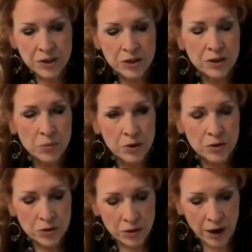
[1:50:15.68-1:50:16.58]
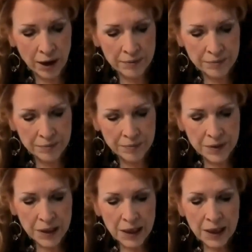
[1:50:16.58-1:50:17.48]
which is the word Torah,
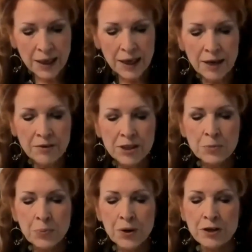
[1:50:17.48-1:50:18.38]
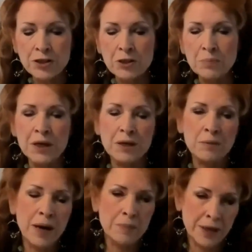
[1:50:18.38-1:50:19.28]
even his prayers shall be an
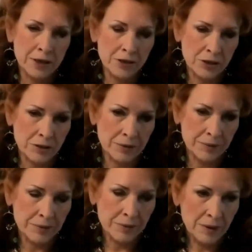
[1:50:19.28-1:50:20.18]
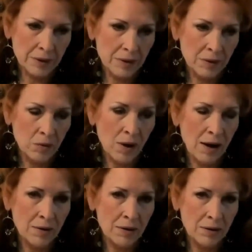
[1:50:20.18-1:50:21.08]
abomination.
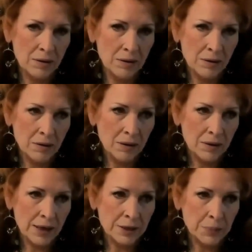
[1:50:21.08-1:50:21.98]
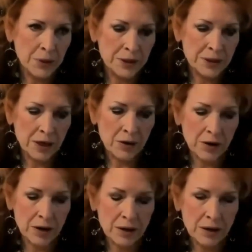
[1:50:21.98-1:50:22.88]
Wow, that's pretty
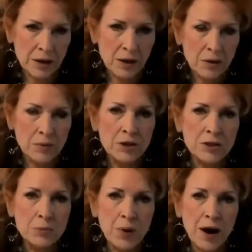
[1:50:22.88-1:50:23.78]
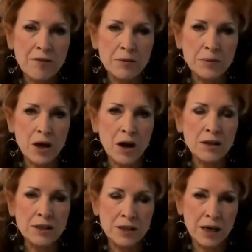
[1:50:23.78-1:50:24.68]
scary. We use Proverbs
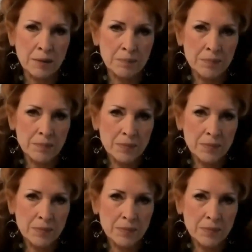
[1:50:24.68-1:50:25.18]
all the time